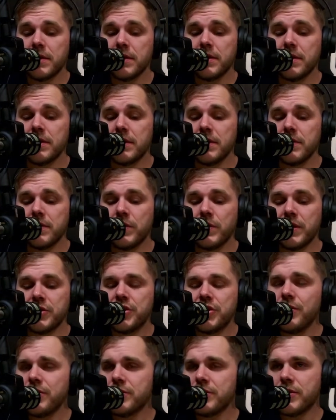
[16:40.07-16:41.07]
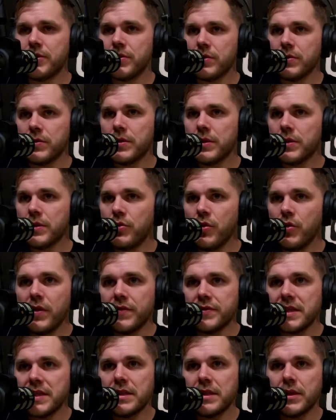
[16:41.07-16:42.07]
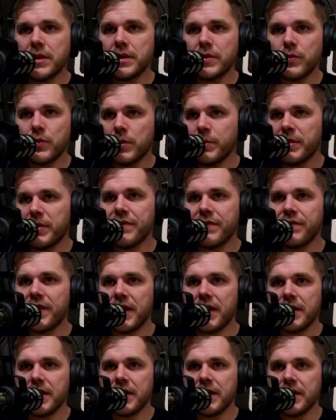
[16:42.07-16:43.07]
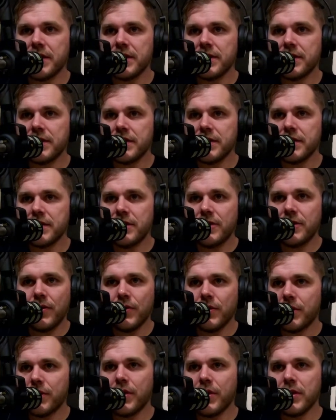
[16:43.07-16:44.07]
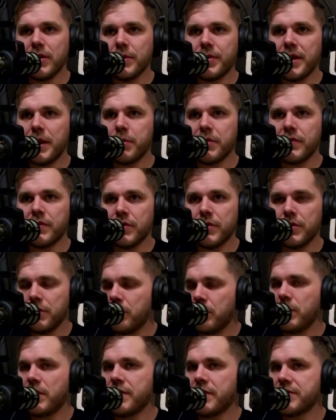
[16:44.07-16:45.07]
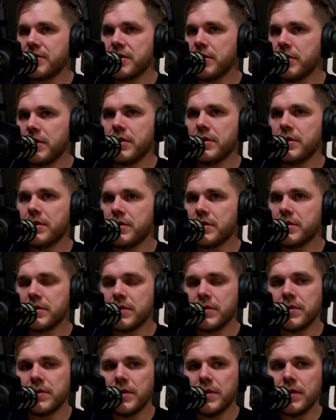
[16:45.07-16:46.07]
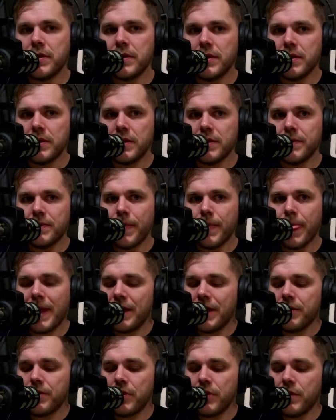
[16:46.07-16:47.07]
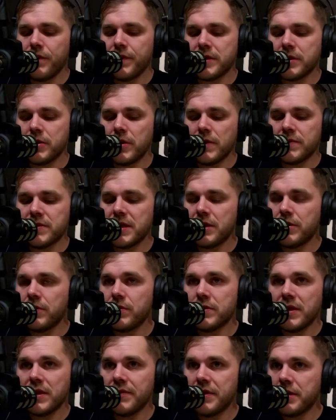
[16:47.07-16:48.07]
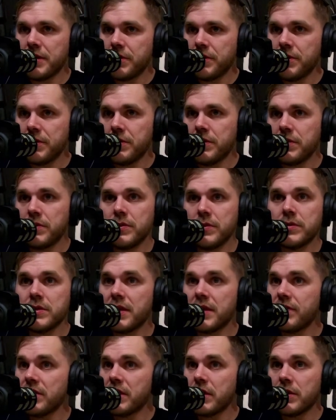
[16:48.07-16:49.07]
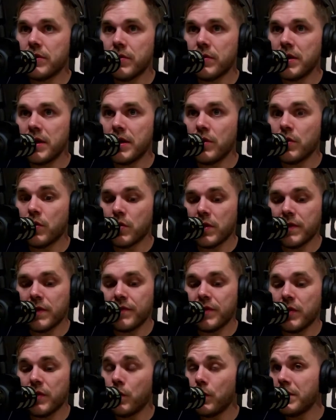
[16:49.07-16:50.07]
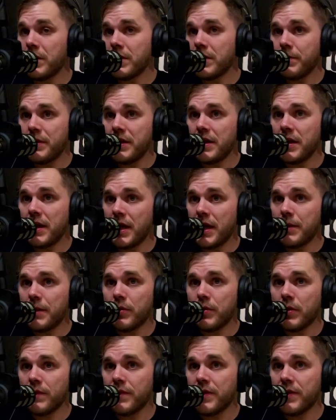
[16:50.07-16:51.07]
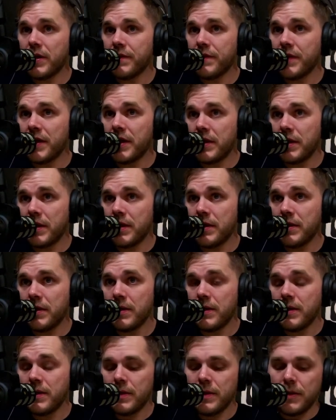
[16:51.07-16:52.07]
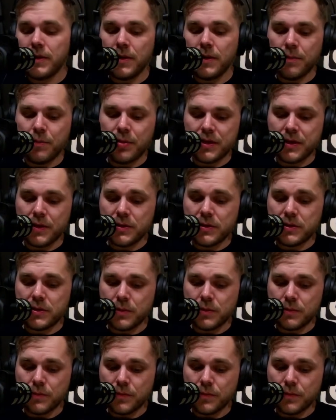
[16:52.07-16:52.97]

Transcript: which used to, UFC London would have been a fight night. You don't call a pay-per-view UFC London. So I don't know if it's UFC 272, 273, or if it will be a high-profile fight night. But there's some